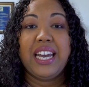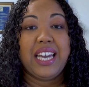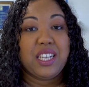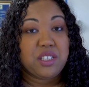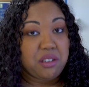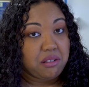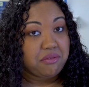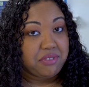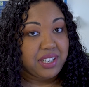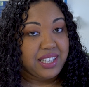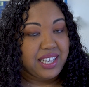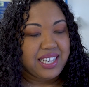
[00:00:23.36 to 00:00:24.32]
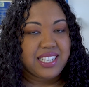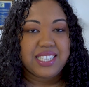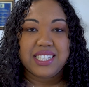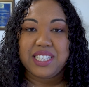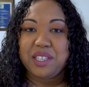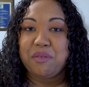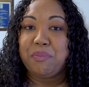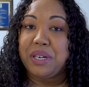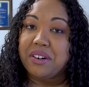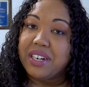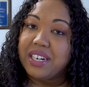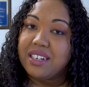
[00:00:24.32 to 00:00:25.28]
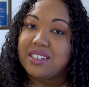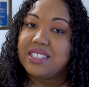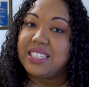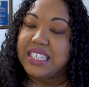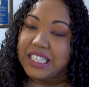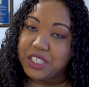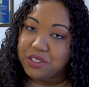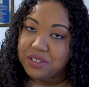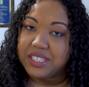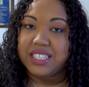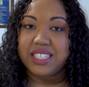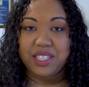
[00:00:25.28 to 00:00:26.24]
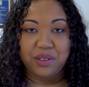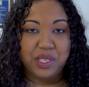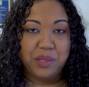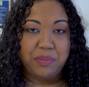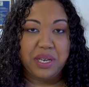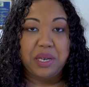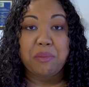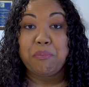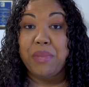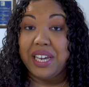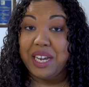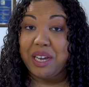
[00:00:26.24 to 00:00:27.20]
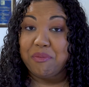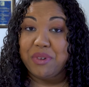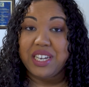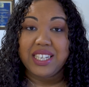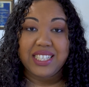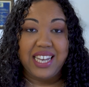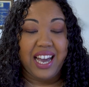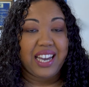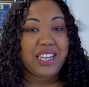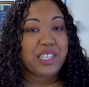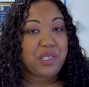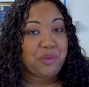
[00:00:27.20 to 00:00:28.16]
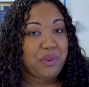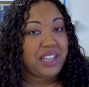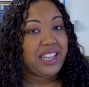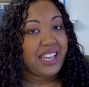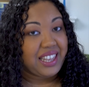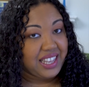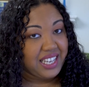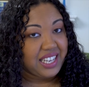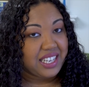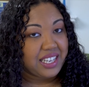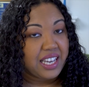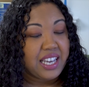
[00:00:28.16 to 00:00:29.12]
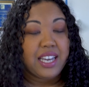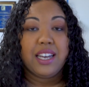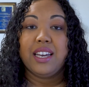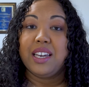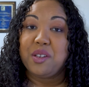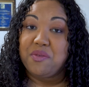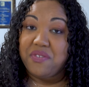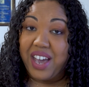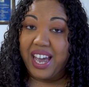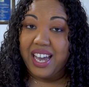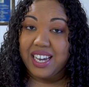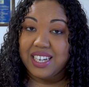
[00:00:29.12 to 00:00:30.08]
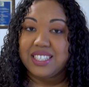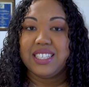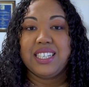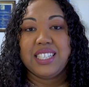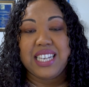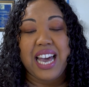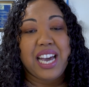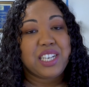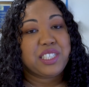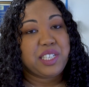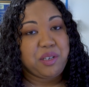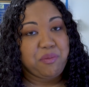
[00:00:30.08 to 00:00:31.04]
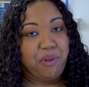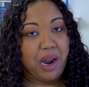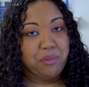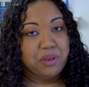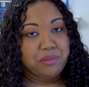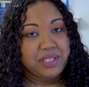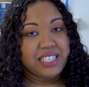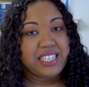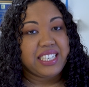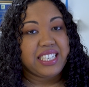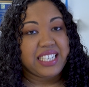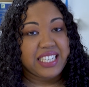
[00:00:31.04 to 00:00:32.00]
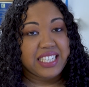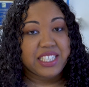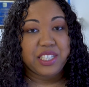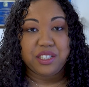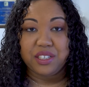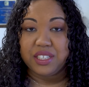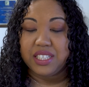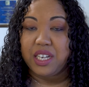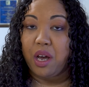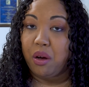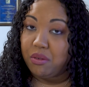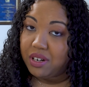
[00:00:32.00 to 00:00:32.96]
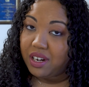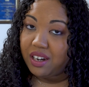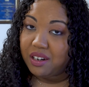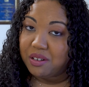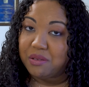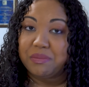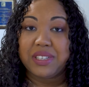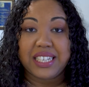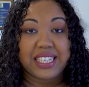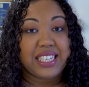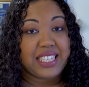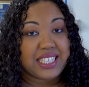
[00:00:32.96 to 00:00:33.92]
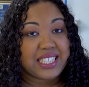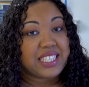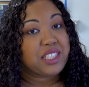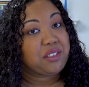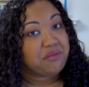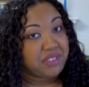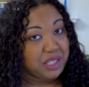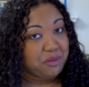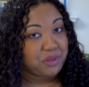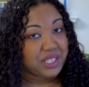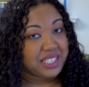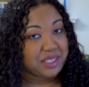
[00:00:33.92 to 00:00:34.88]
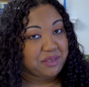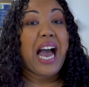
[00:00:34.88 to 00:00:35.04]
and don't realize that the barrier to entry, so to speak, may not be as high as what they think. In fact, it's actually probably easier to own a home than it is to rent one.